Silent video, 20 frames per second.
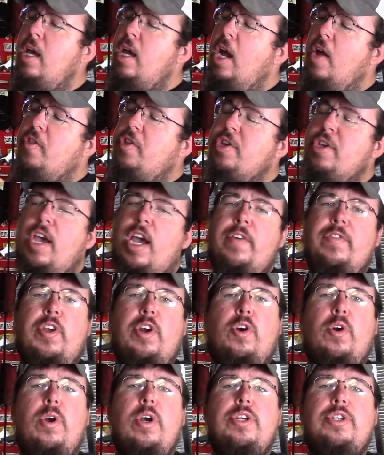And then you have the
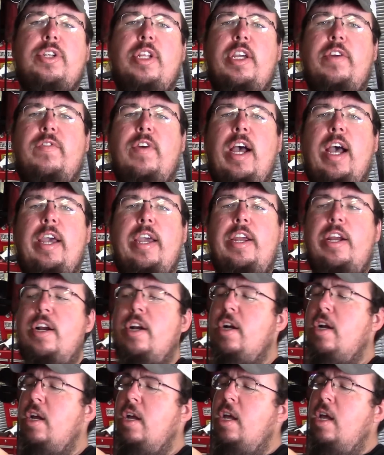crush sleeve right
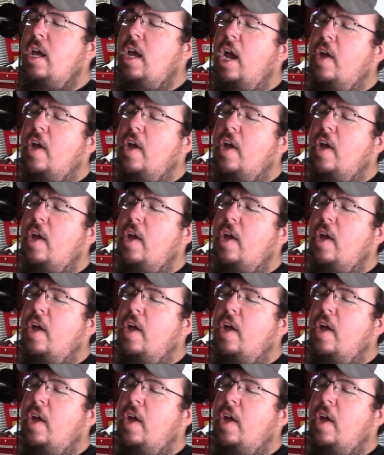here.